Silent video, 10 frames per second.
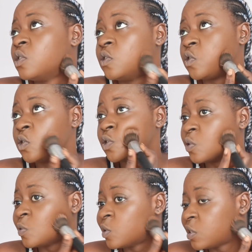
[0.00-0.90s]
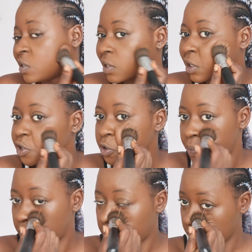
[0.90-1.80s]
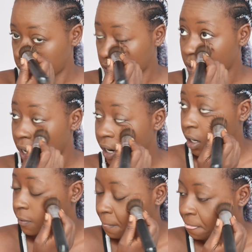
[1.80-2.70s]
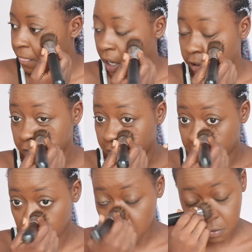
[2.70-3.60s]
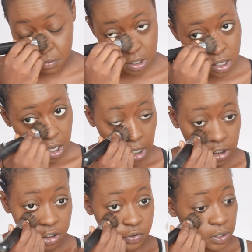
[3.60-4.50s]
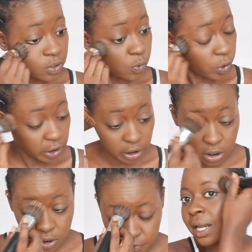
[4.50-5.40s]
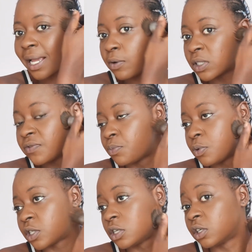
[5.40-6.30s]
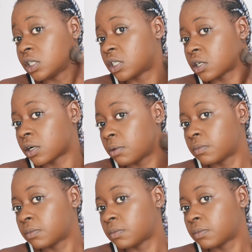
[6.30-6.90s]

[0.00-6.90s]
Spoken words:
to, you know, take a chill pill, which is why I didn't film, I didn't do any work. Like, I was even posting on Instagram.